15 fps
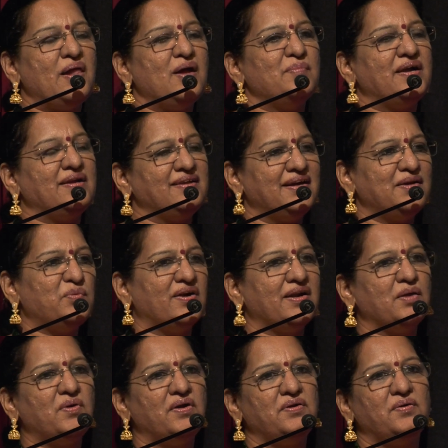But here what
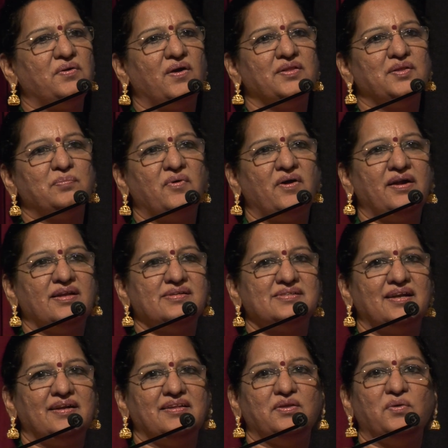I want to draw the point is
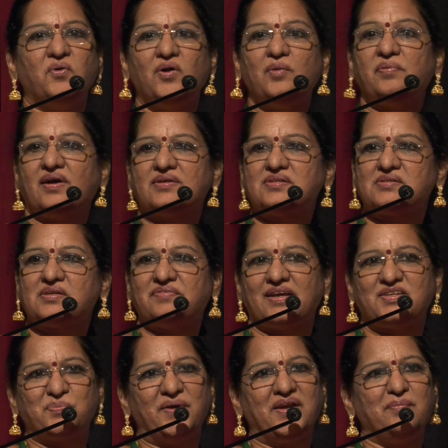that in the whole process of
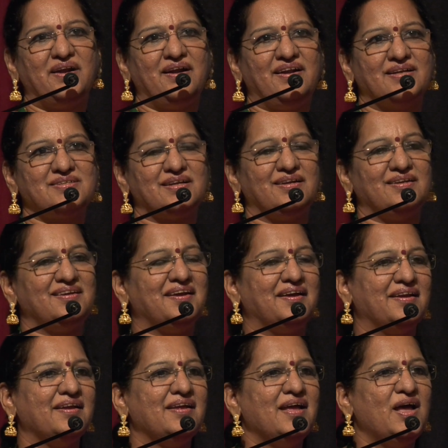experimentation
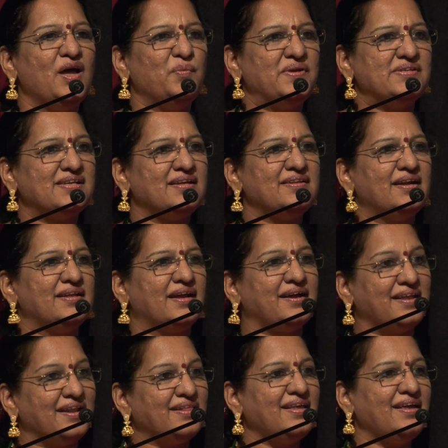here, we see that the
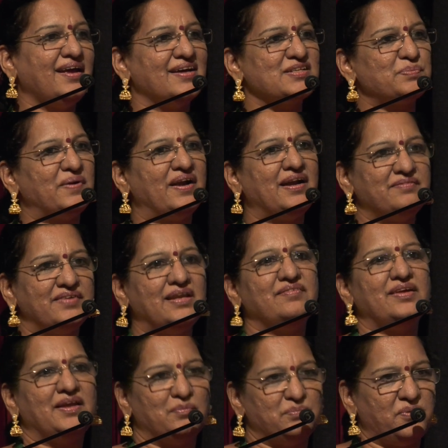Kriti has played a very,
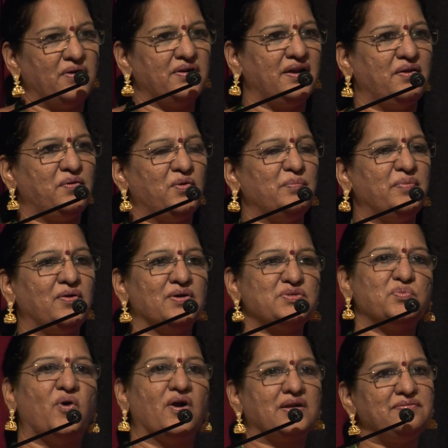very important role because
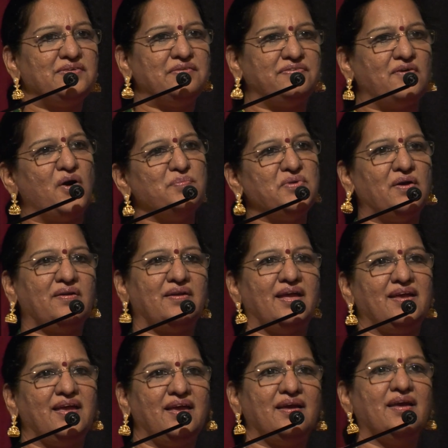whatever form you are
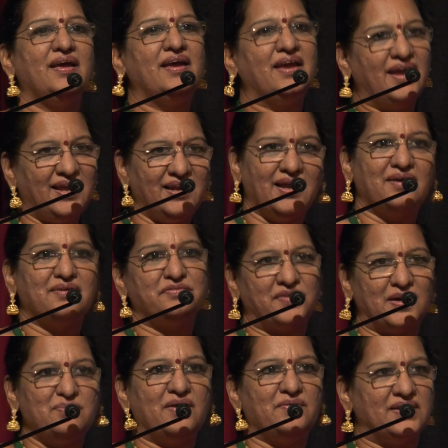taking in uh,
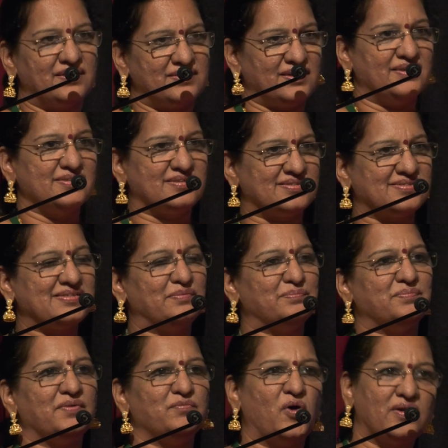from our uh, system,
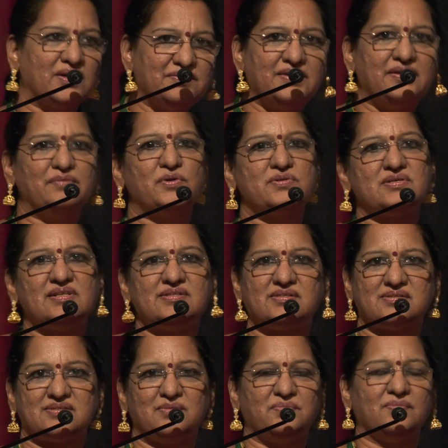whatever devotional
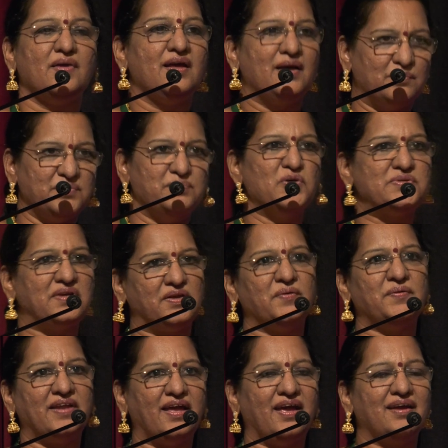system music you
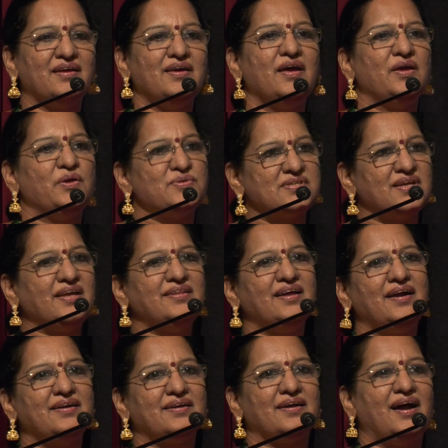take, you see
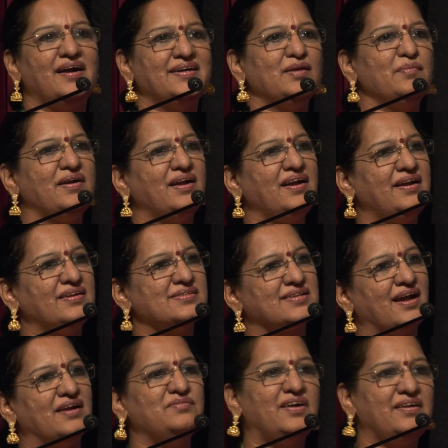that ultimately it is
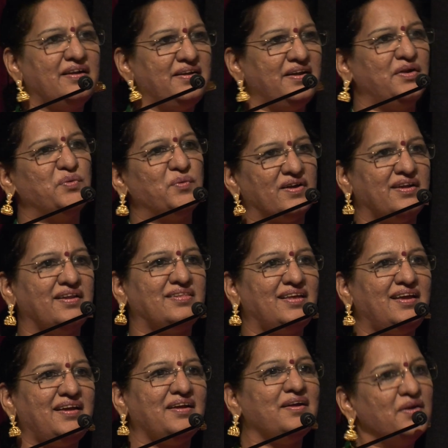converted into a
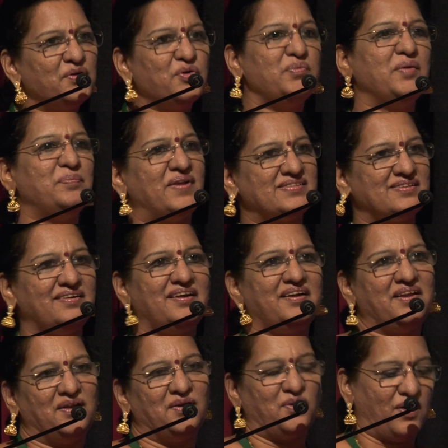Kriti to be presented
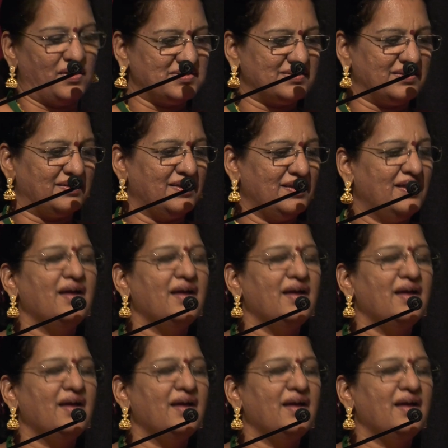in a concert.